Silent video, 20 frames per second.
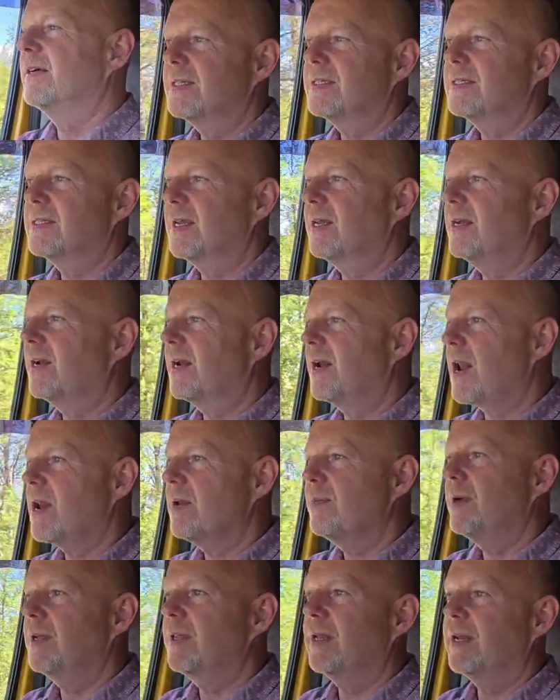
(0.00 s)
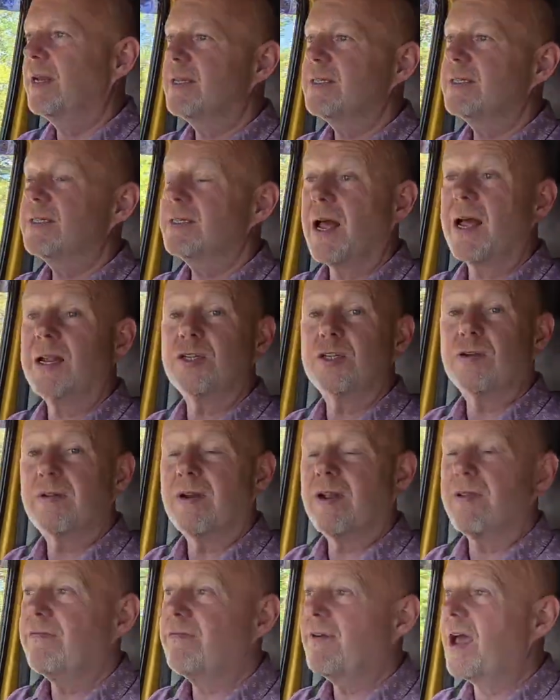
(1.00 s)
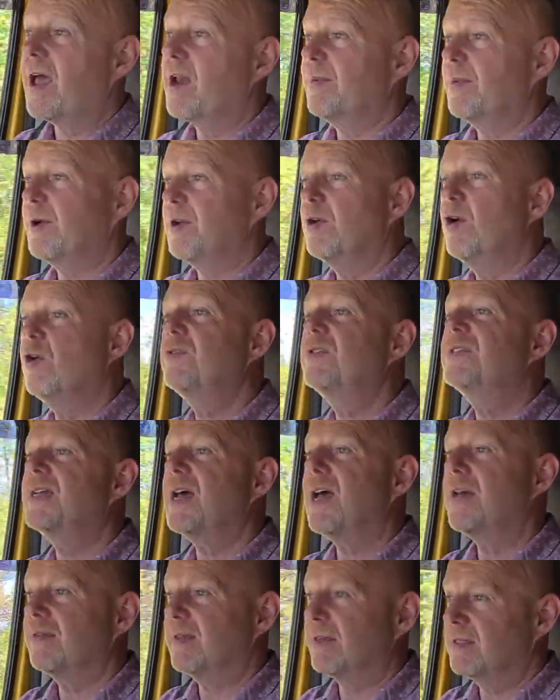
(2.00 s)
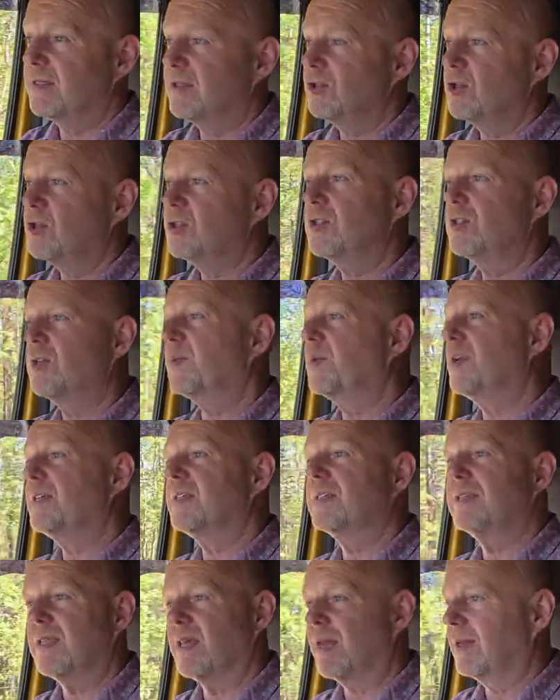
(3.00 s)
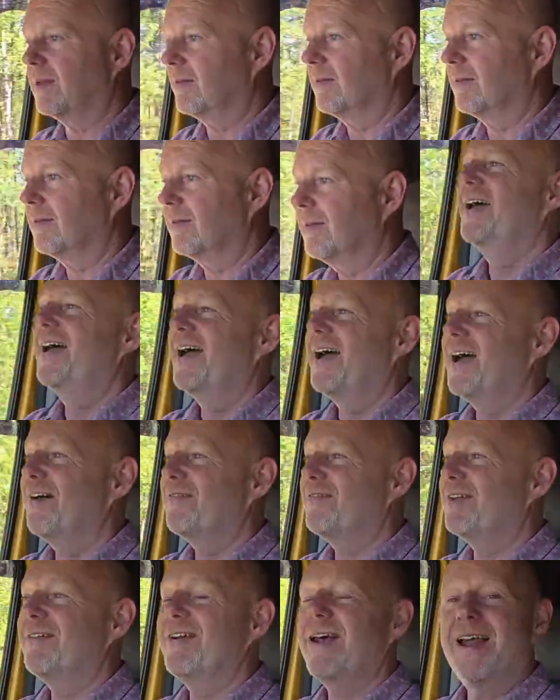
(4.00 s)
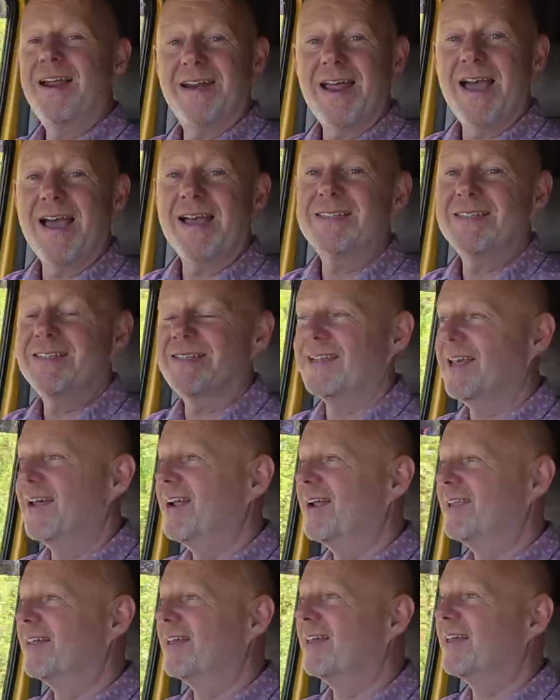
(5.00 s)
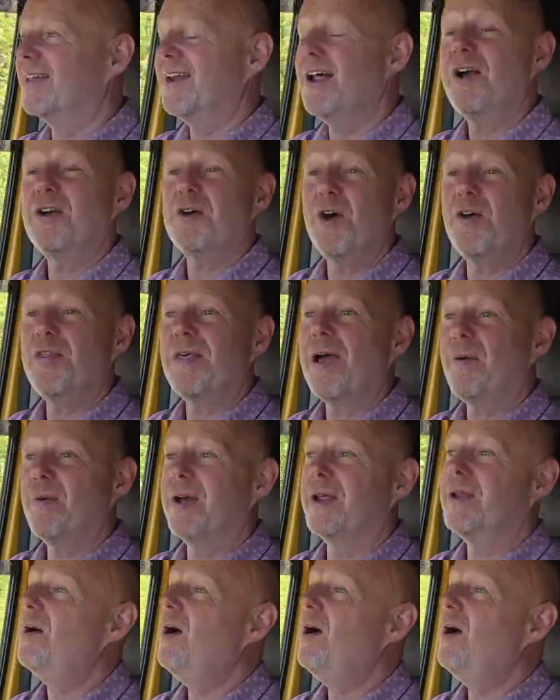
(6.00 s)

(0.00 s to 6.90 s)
Seeing an animal in its natural environment, untethered, just doing its thing, having a right nice day, thinking I'll go that way.